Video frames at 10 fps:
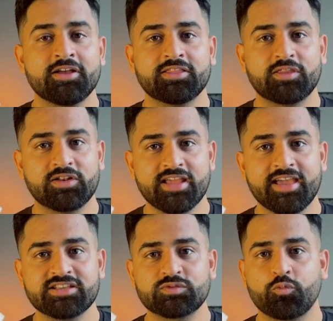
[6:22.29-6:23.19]
The
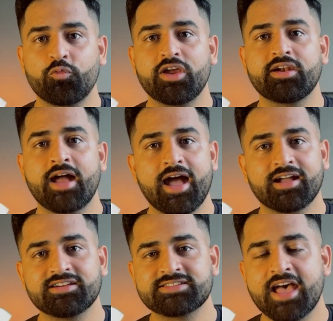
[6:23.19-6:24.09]
days where
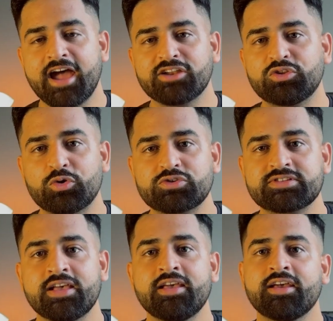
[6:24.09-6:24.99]
hackers had those
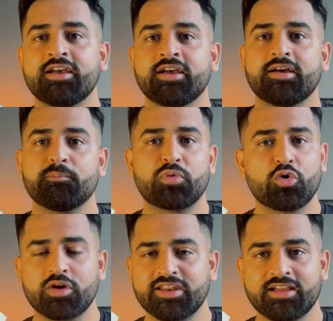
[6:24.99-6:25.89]

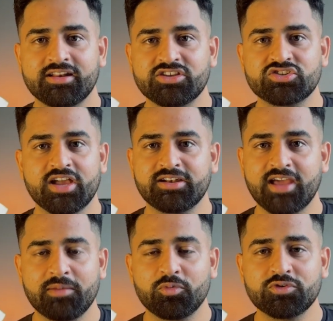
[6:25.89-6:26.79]
broken English and
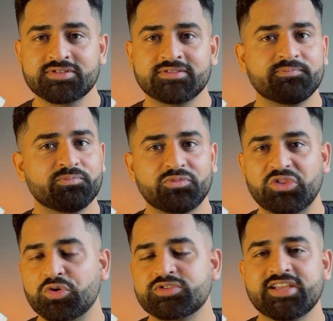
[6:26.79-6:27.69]
typos,
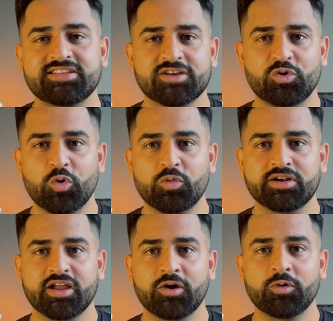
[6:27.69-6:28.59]
those days are over
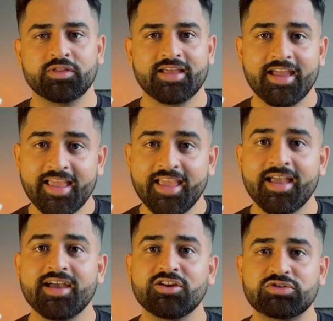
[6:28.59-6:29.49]
now. The
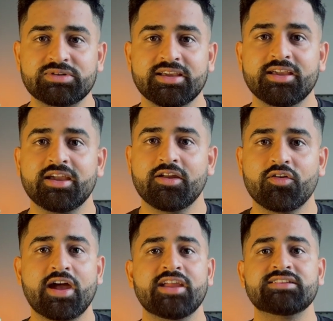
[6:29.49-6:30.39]
AI today
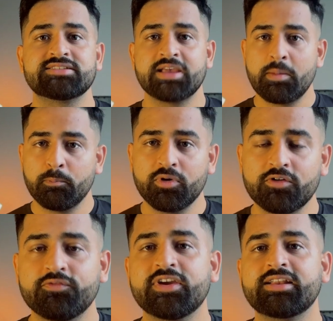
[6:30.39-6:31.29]
writes
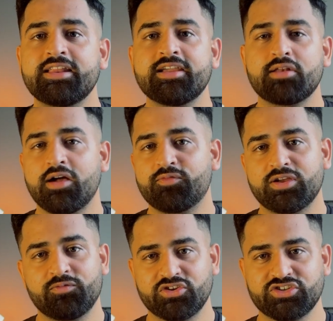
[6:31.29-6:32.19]
perfectly crafted
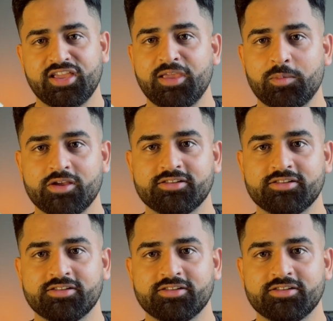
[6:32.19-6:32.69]
phishing email.